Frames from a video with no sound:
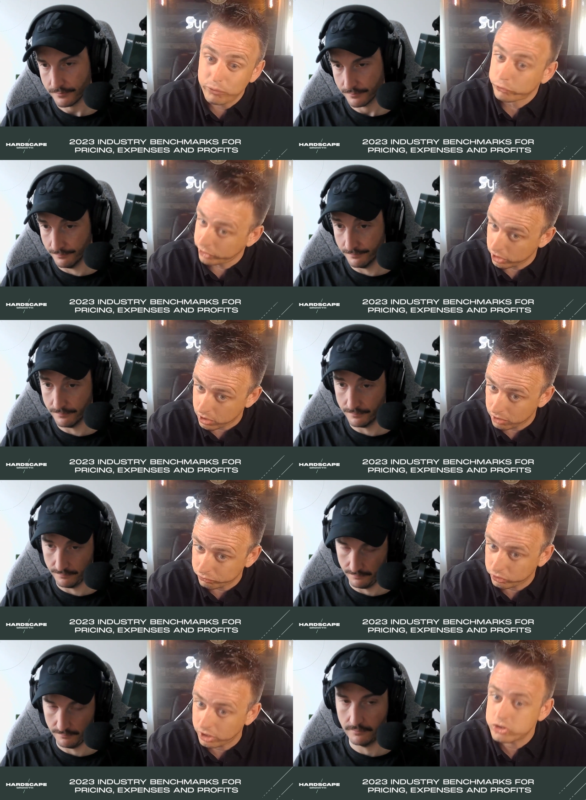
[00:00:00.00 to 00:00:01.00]
Speaker 1: your hmm.
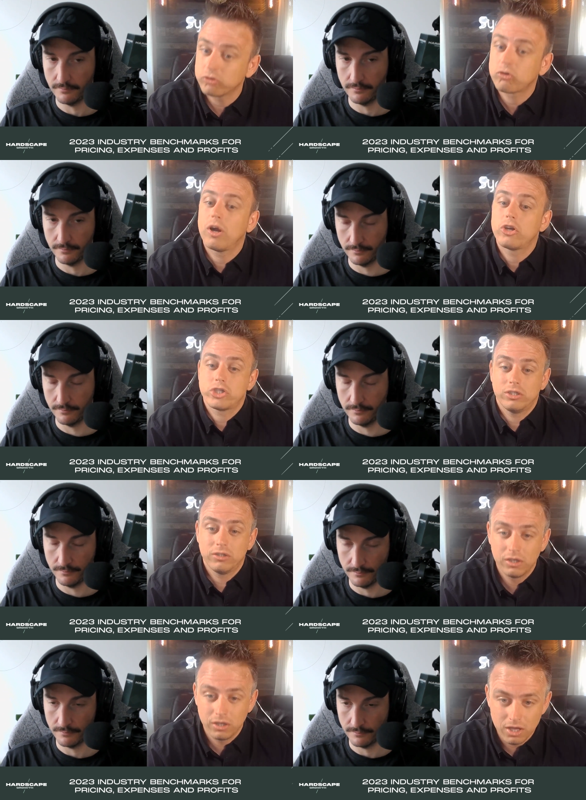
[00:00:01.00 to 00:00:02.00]
consultations mm. question.
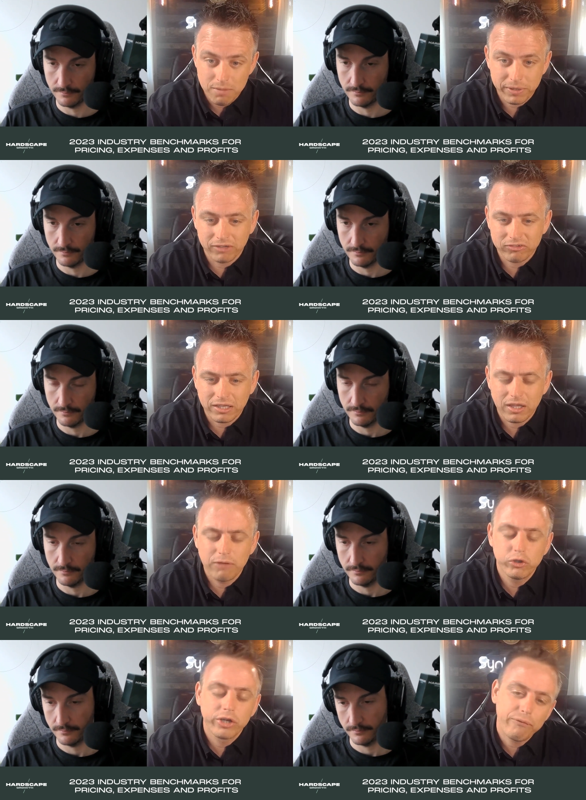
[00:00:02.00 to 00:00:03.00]
Mm. Because like, if you're
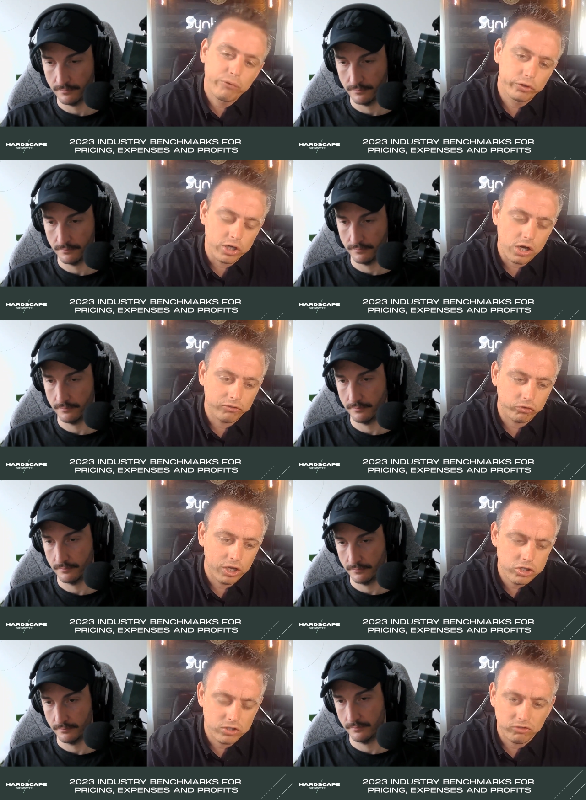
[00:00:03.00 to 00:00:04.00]
not filtering your
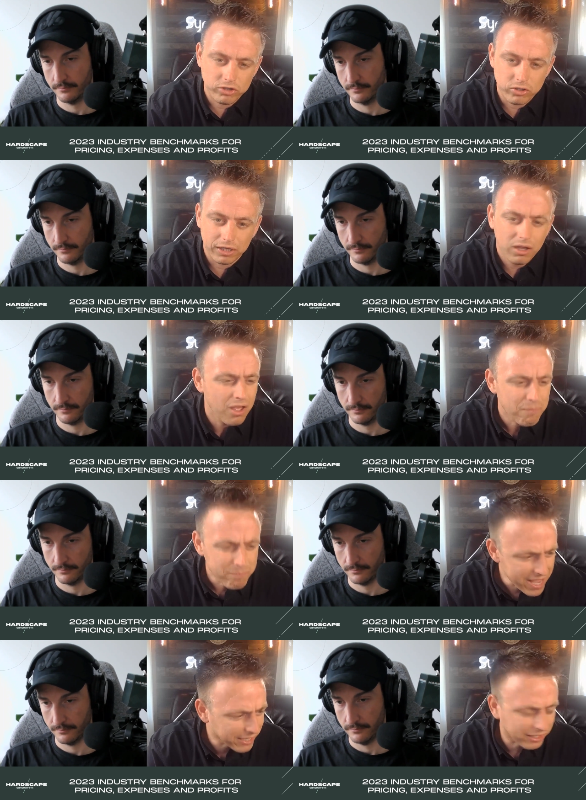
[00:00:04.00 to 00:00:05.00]
consultations and you're like, man,
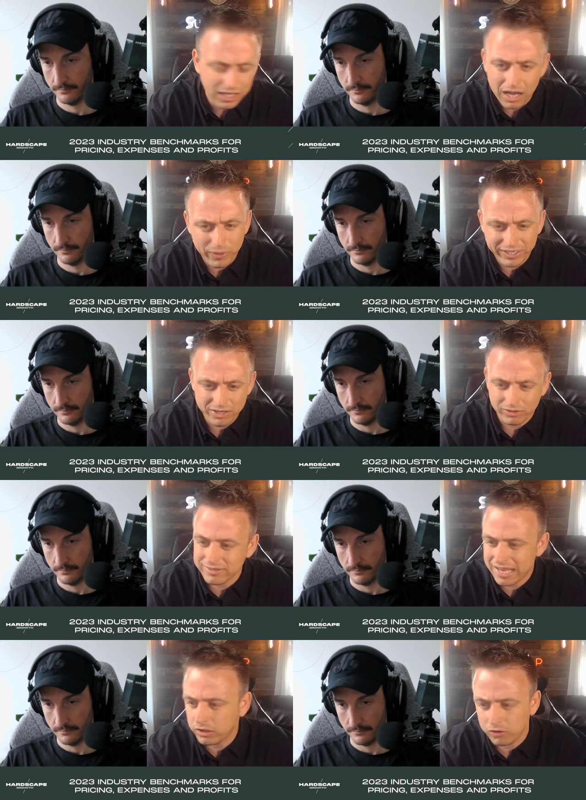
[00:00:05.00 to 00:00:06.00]
I, I went out on 10
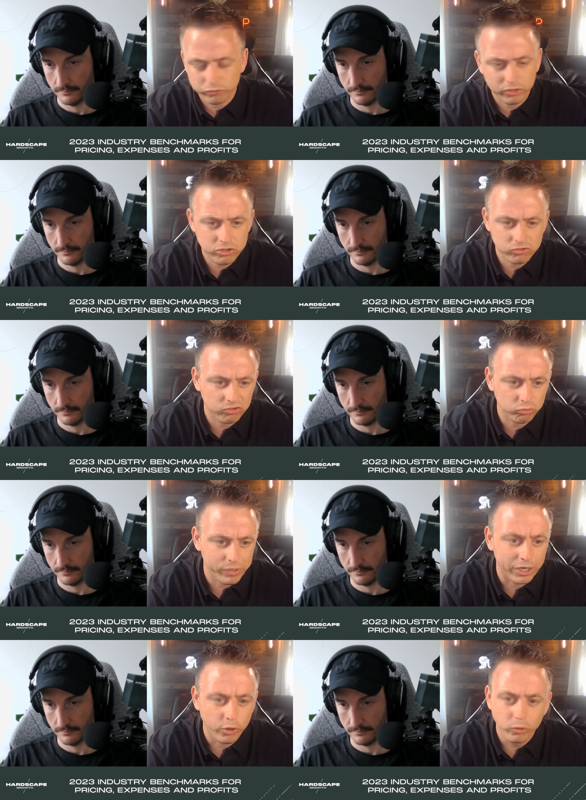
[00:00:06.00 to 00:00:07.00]
consultations this week and I
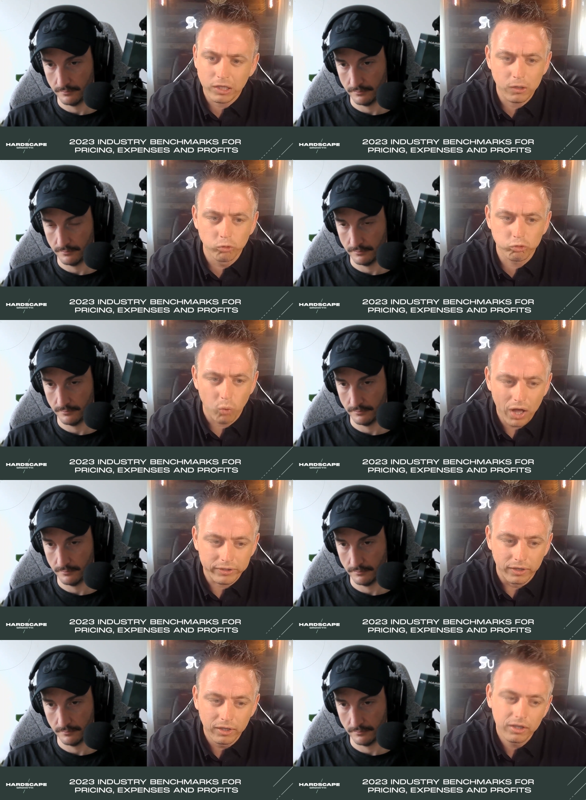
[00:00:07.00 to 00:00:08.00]
only closed one.
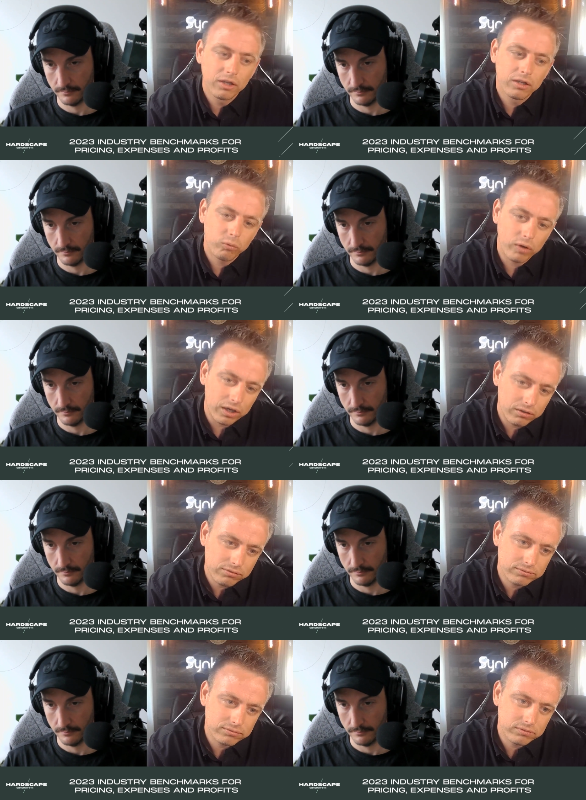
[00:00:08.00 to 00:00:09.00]
Well,
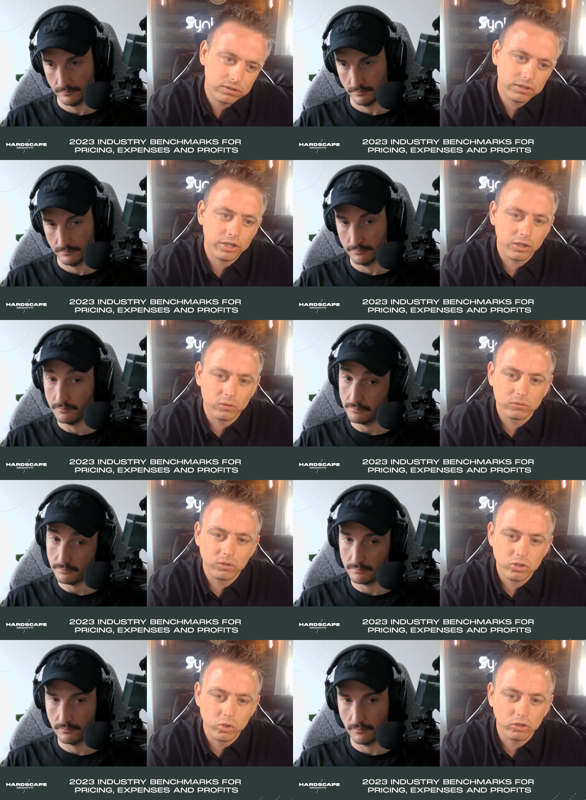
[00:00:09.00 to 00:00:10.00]
you know, you
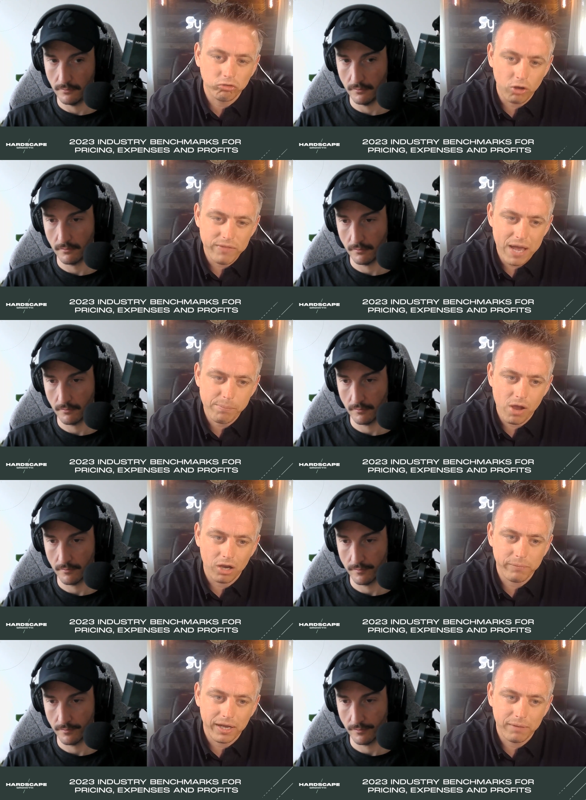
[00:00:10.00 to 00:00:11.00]
can solve that problem
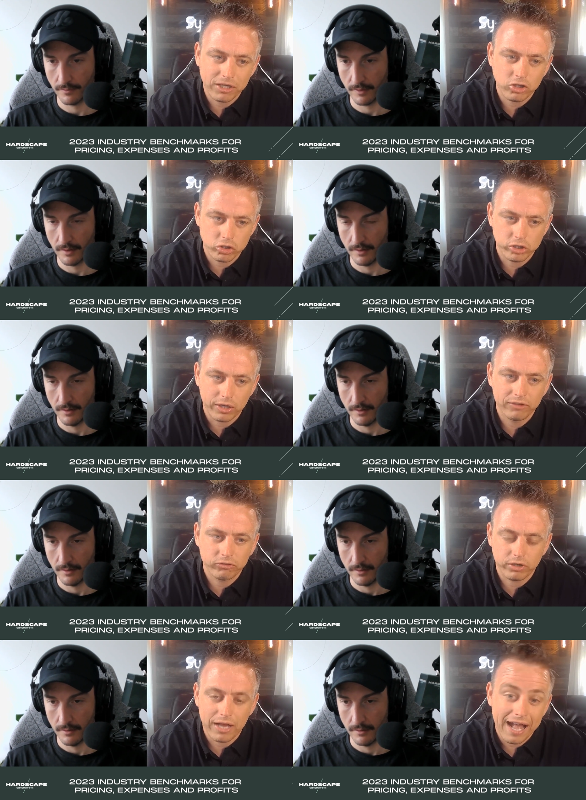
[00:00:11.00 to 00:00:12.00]
by making sure you're answer,
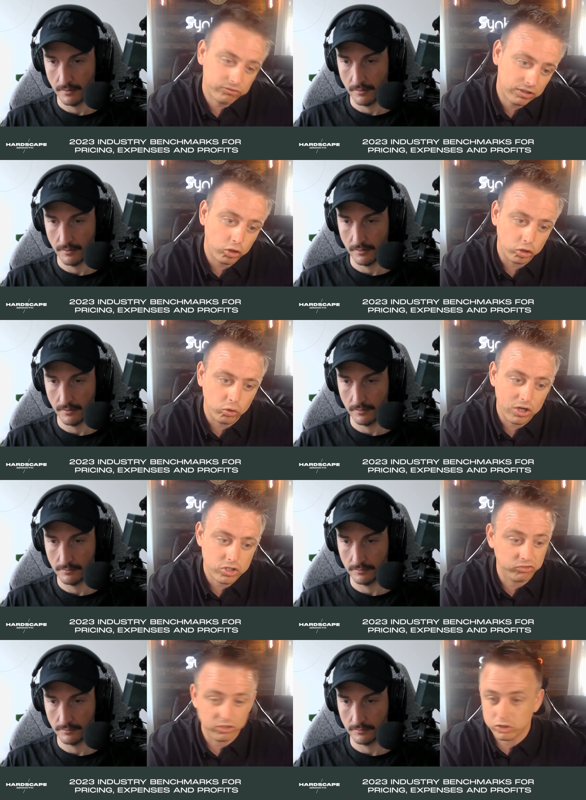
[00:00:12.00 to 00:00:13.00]
asking good questions
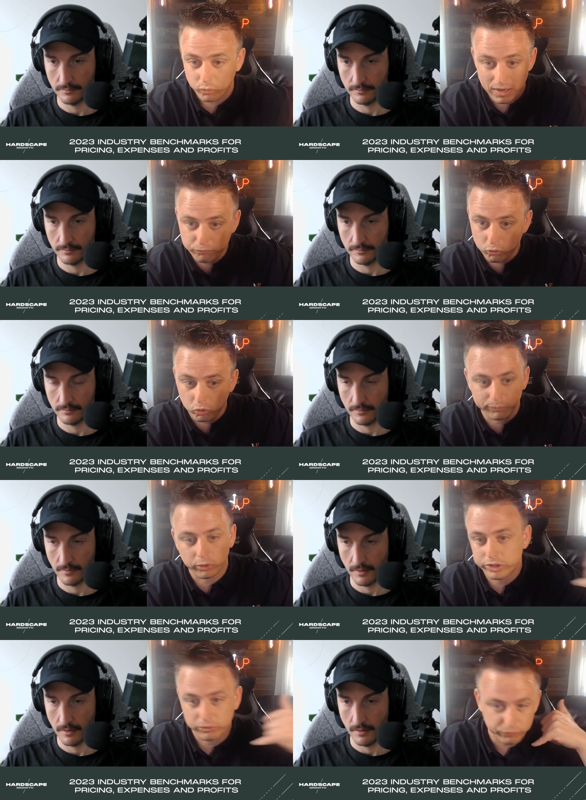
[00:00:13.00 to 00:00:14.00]
in your web form or on your
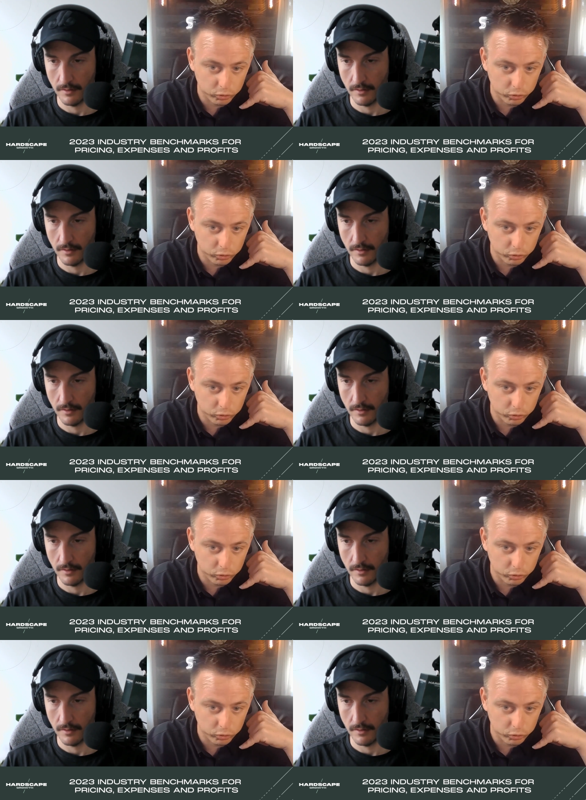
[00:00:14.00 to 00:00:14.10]
phone call